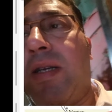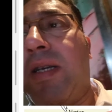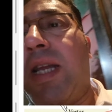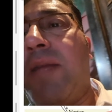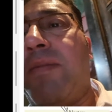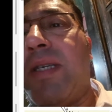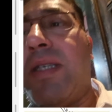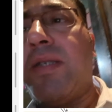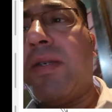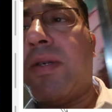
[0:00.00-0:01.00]
ellipse
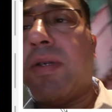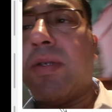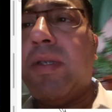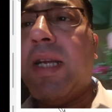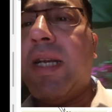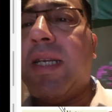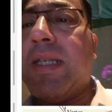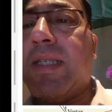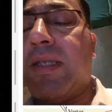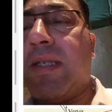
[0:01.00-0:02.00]
is not horizontal,
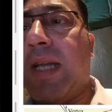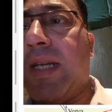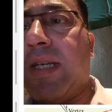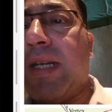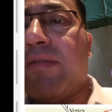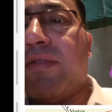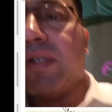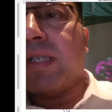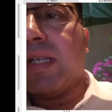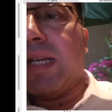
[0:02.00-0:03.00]
it is like a vertical